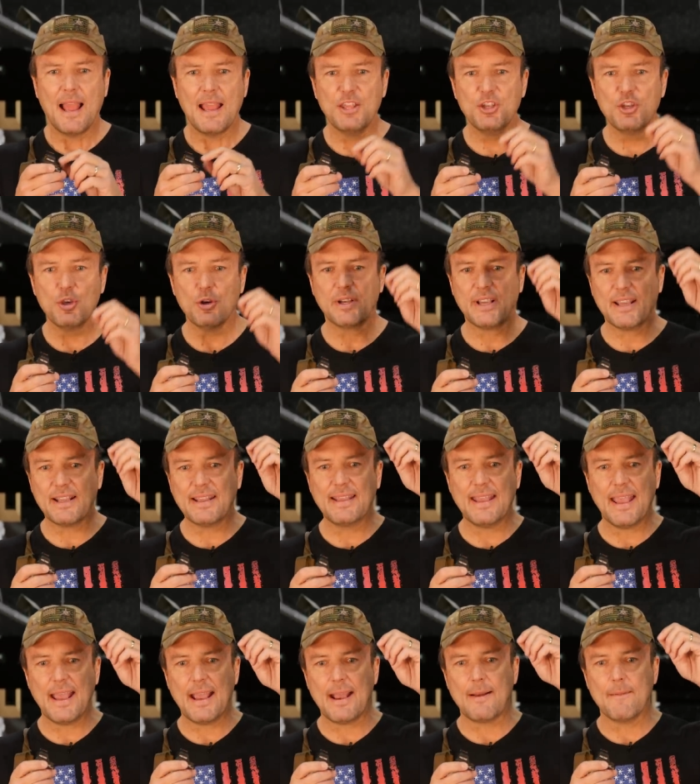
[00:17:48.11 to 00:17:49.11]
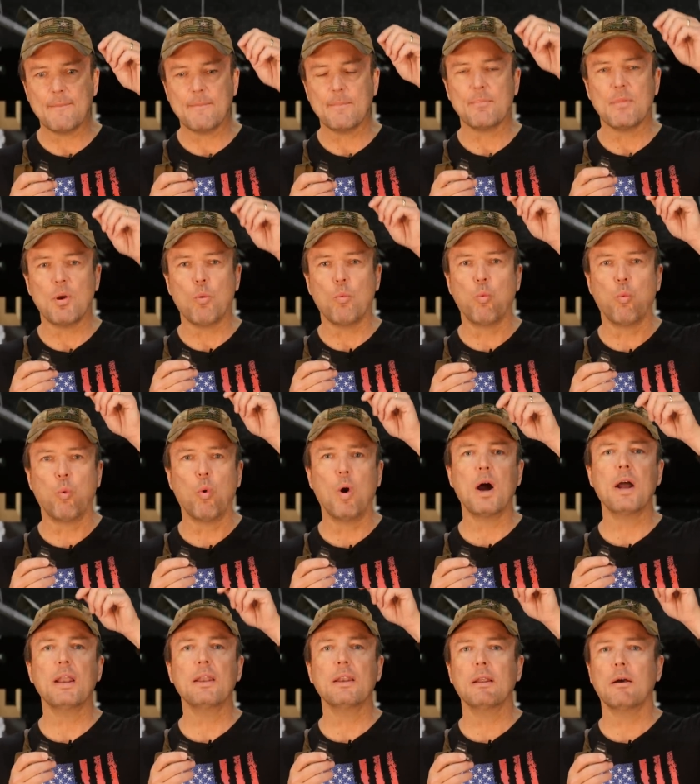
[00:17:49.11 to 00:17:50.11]
You can get
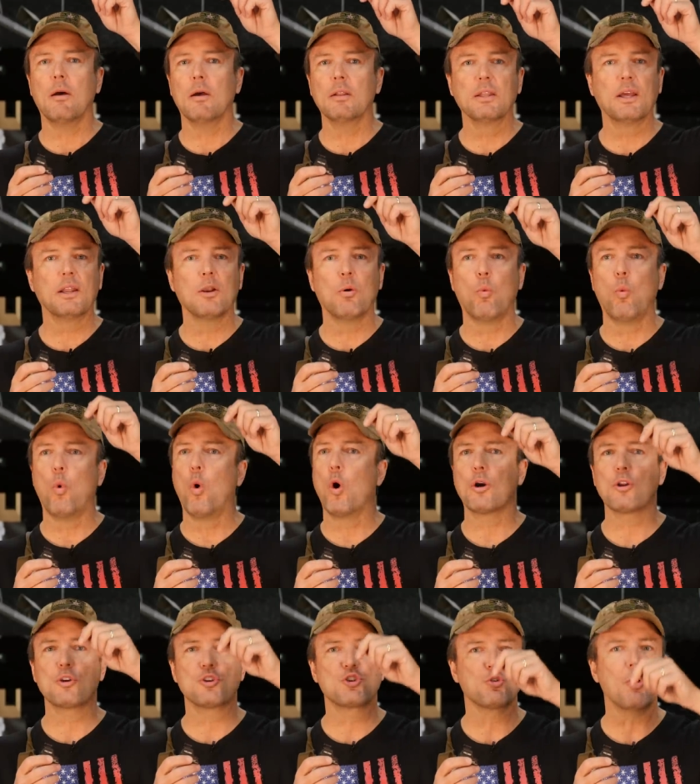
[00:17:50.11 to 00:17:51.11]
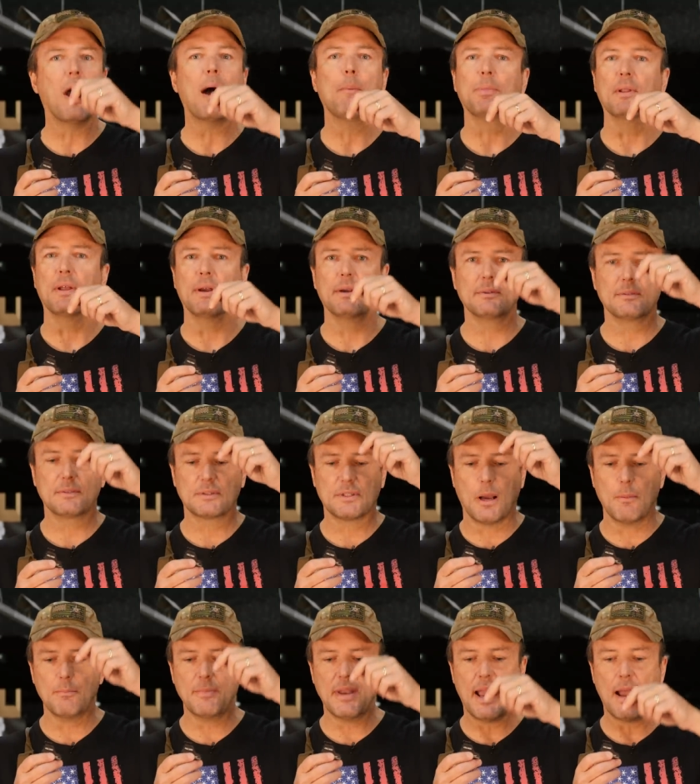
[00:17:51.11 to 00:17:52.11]
one little water droplet
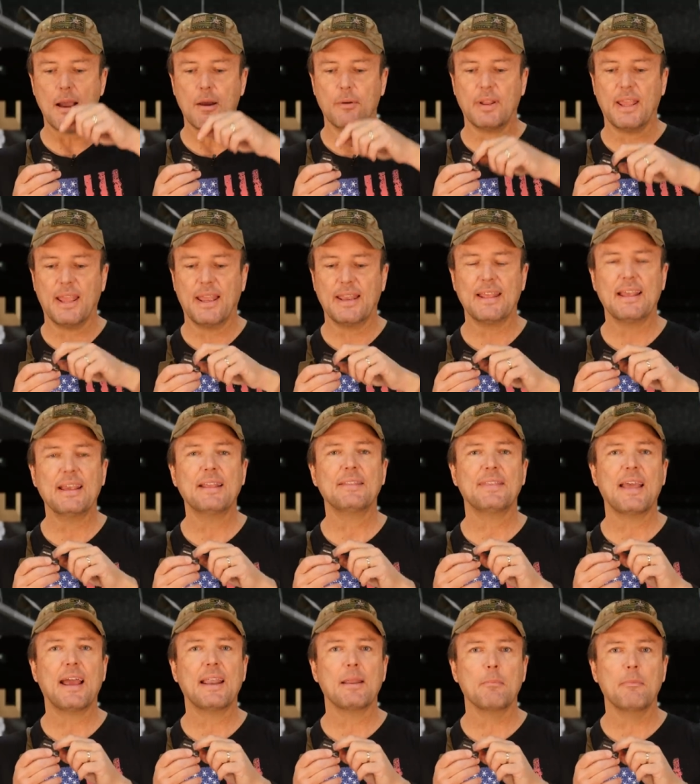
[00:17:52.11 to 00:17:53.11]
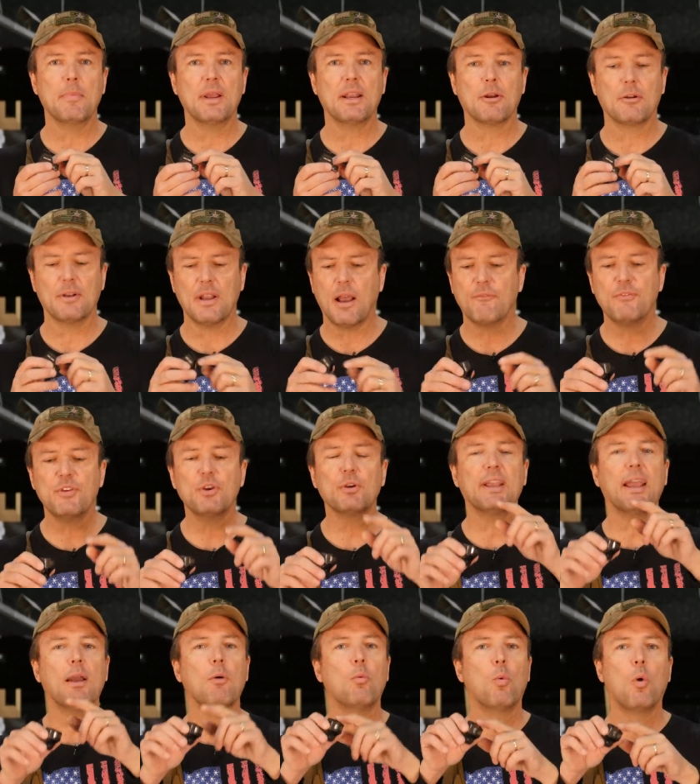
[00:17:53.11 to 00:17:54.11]
come down and hit that emitter. Now, if you
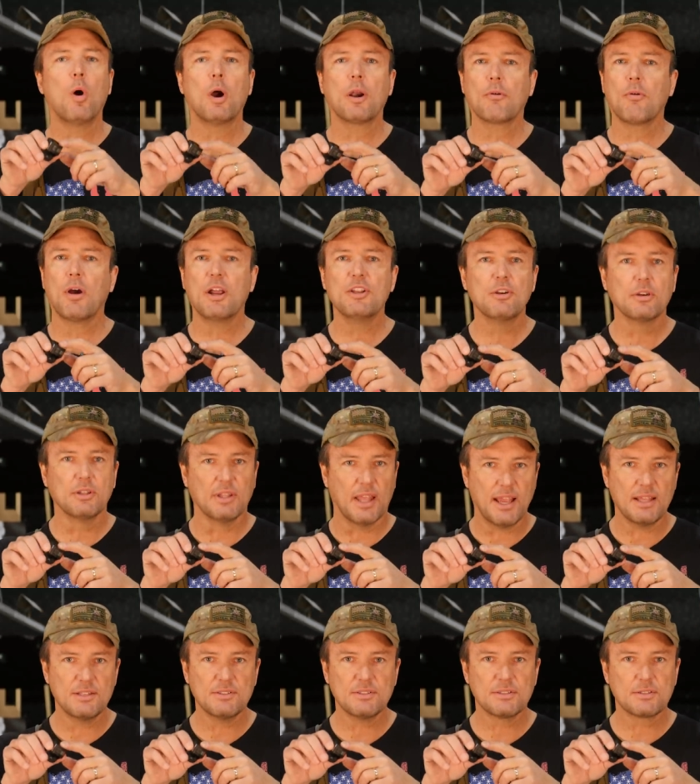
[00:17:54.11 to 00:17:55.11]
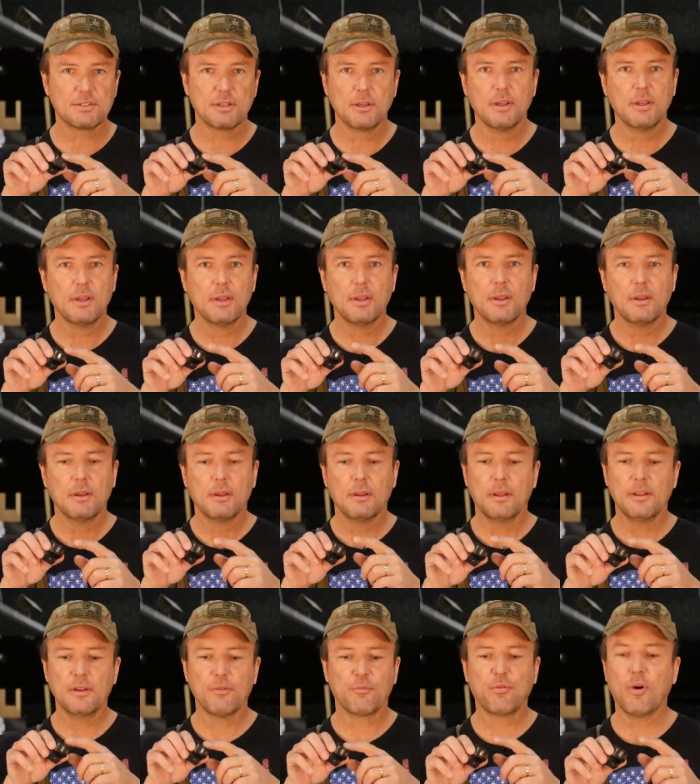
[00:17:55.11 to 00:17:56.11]
get water on your lens,
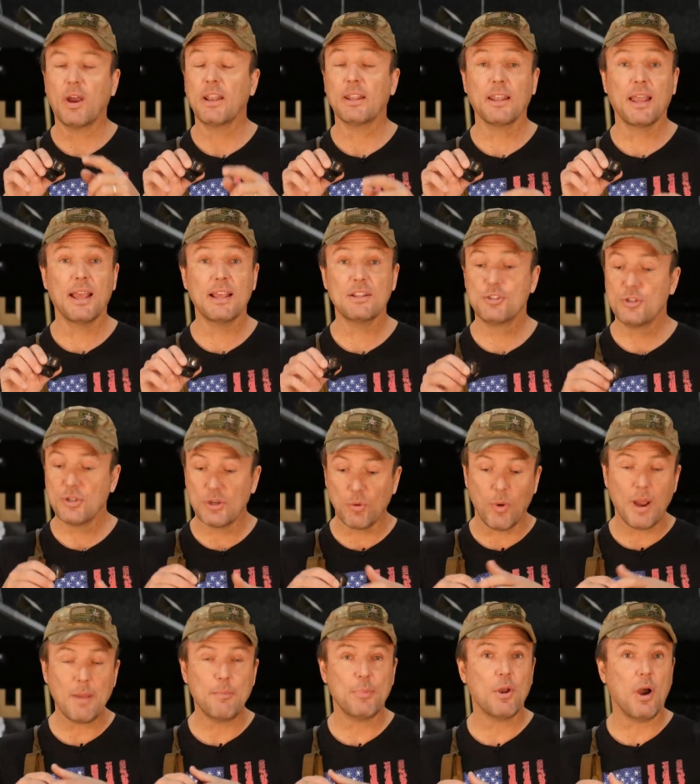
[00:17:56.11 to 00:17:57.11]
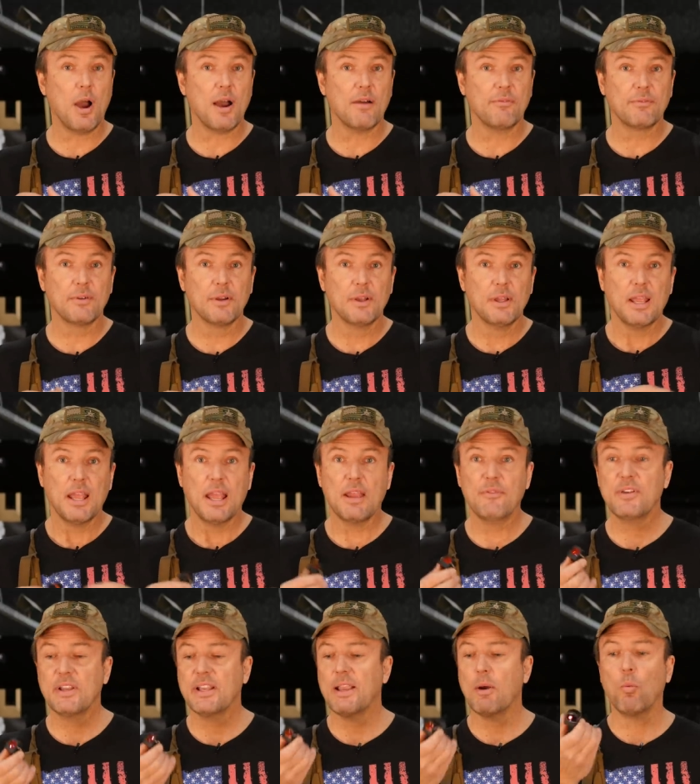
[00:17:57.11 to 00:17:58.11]
your front lens, you can wipe it off.
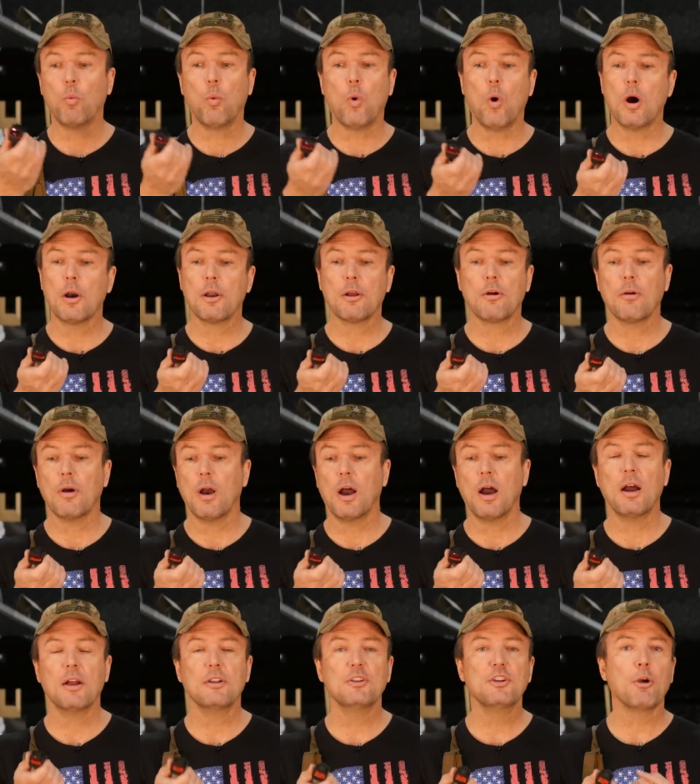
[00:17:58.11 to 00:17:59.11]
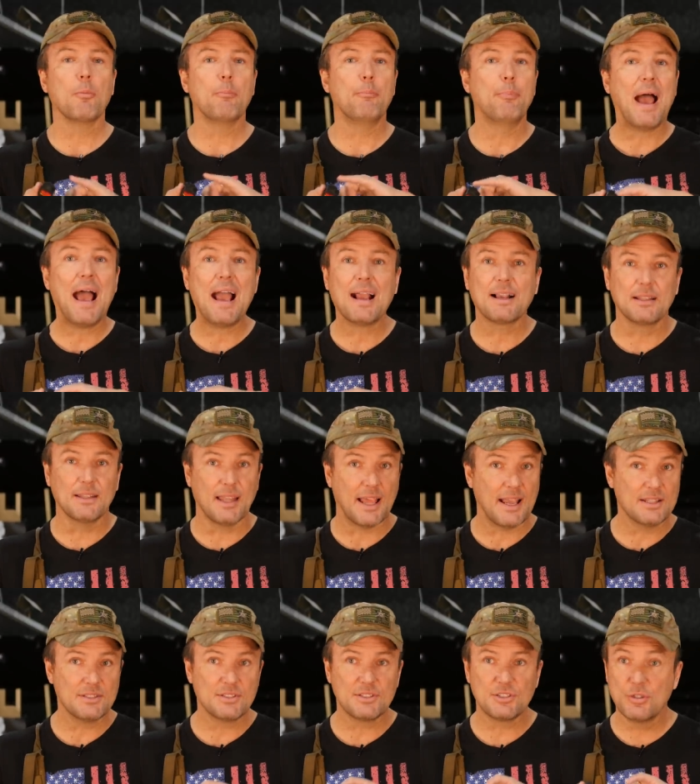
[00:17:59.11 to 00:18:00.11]
If you get water on your back
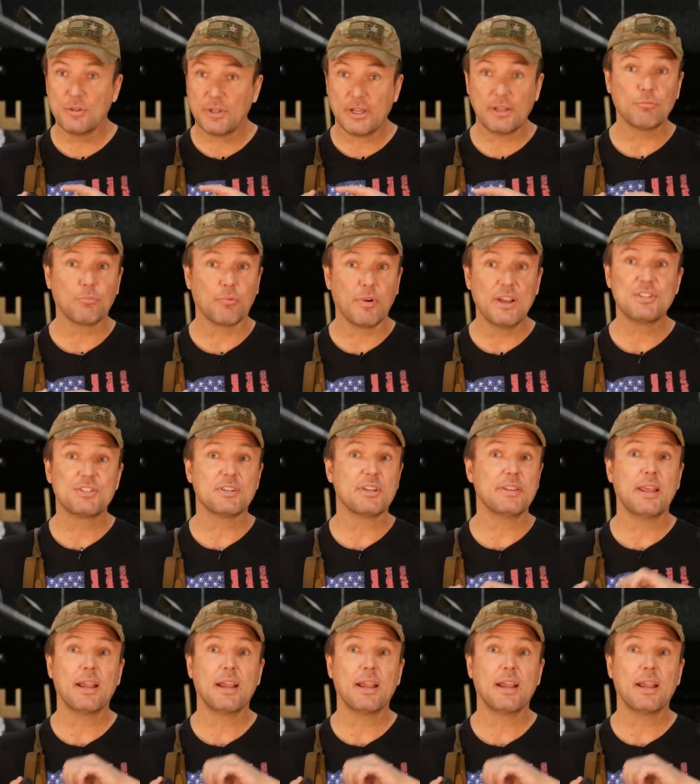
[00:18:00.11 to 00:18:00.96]
lens, you can reach in